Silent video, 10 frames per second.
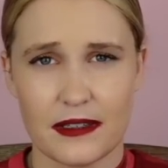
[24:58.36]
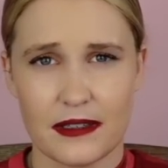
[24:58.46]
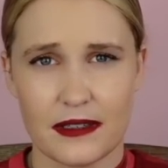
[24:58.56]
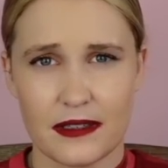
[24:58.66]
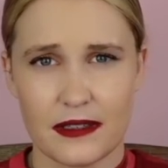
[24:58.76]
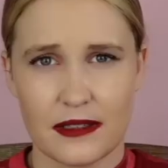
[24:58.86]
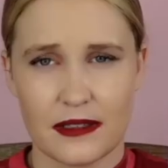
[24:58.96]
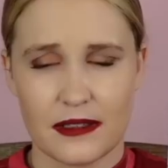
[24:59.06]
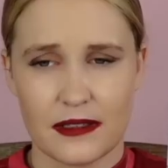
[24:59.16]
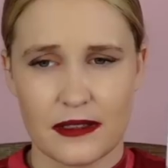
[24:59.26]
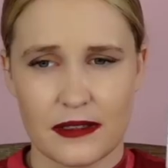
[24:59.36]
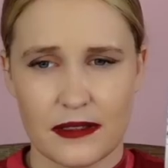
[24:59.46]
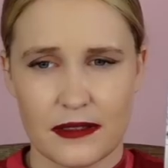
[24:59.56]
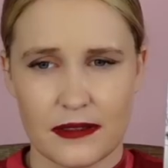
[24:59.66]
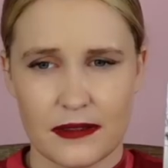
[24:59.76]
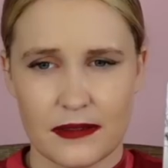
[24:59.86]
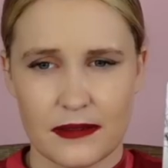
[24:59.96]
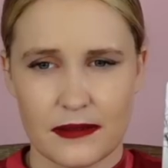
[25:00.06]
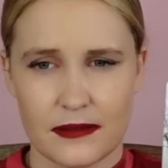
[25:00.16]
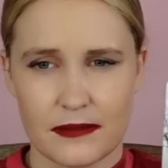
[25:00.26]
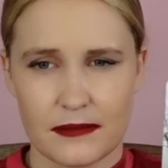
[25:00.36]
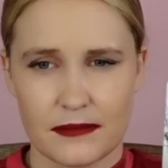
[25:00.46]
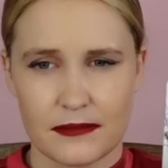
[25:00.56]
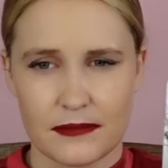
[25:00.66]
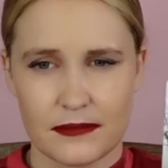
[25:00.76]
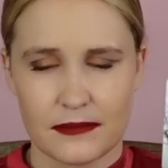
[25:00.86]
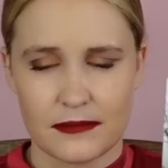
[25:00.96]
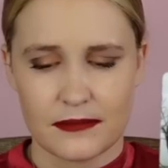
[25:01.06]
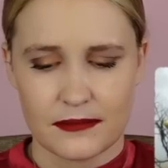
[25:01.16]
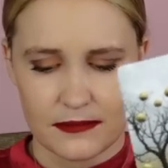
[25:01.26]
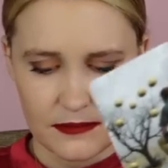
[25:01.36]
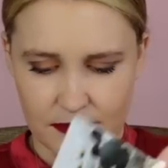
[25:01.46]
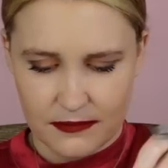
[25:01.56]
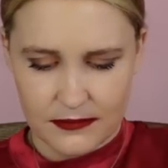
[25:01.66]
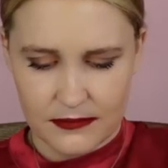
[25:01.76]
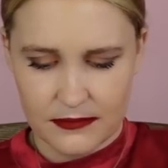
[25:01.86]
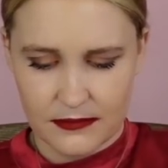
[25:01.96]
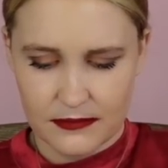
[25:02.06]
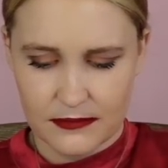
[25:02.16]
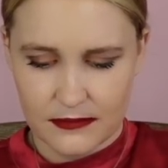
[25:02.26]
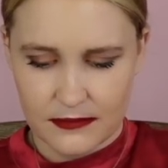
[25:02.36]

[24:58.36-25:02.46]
(no one is talking)